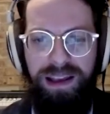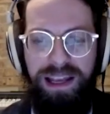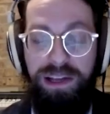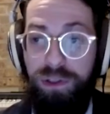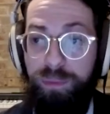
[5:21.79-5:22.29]

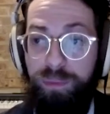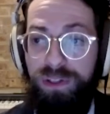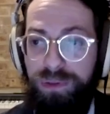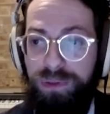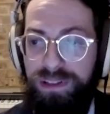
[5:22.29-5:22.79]

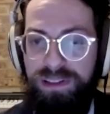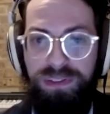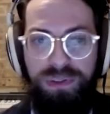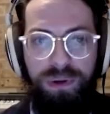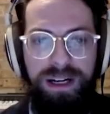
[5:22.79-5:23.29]
Interspersed within this
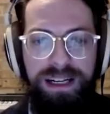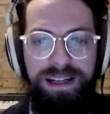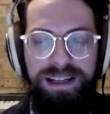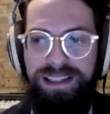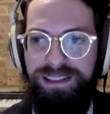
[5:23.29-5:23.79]
story
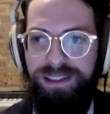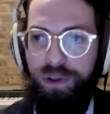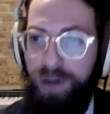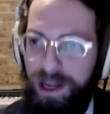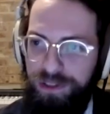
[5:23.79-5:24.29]
is the
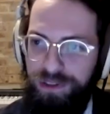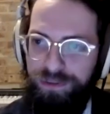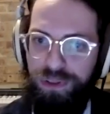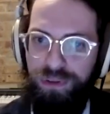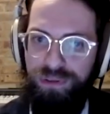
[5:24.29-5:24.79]
creation of
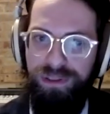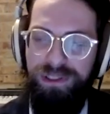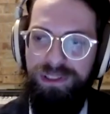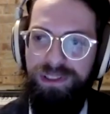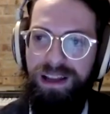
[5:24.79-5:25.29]
the
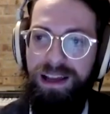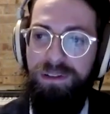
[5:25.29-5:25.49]
universe,